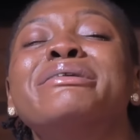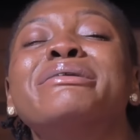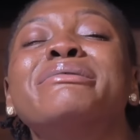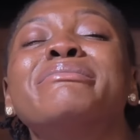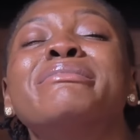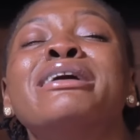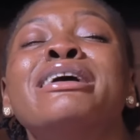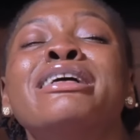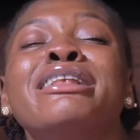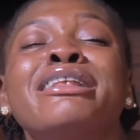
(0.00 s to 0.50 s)

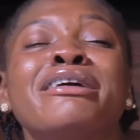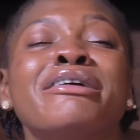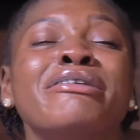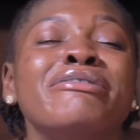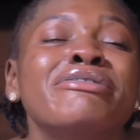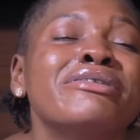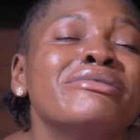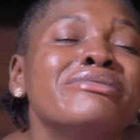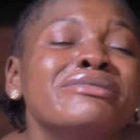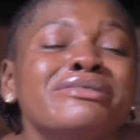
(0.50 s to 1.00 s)
Mom, I love
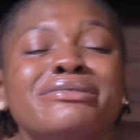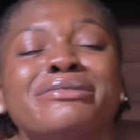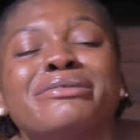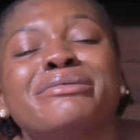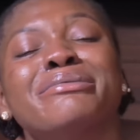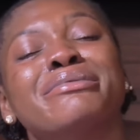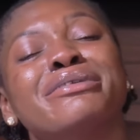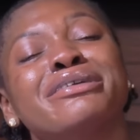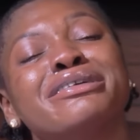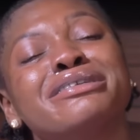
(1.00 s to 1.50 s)
him
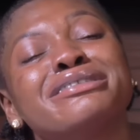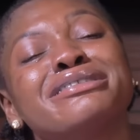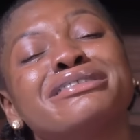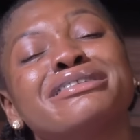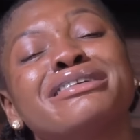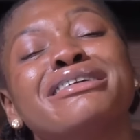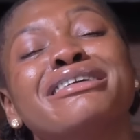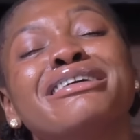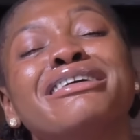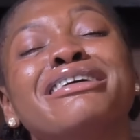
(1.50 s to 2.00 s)
so much.
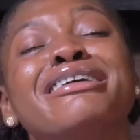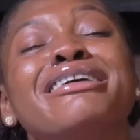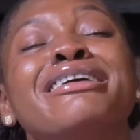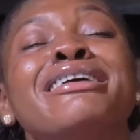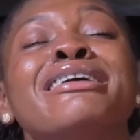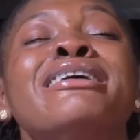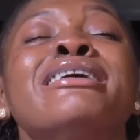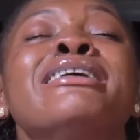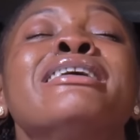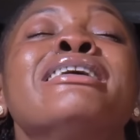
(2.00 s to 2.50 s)

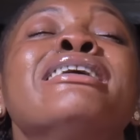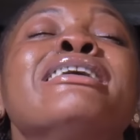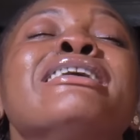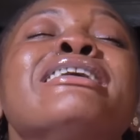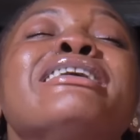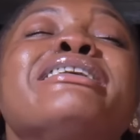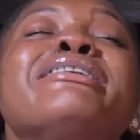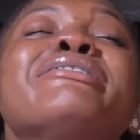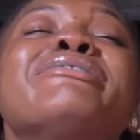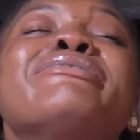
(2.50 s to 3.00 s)

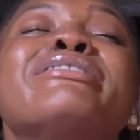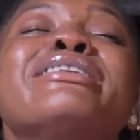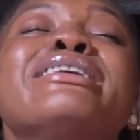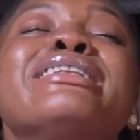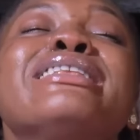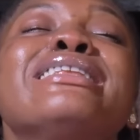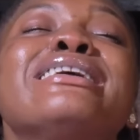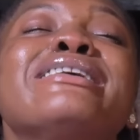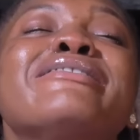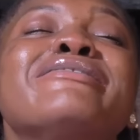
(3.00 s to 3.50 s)
If
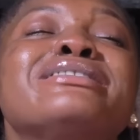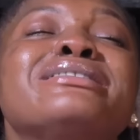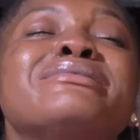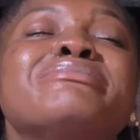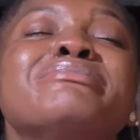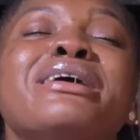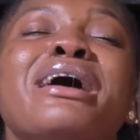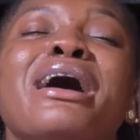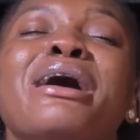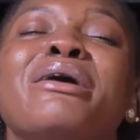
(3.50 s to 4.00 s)
he leaves
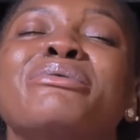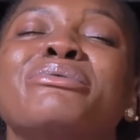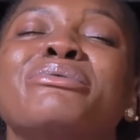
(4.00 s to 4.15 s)
me, I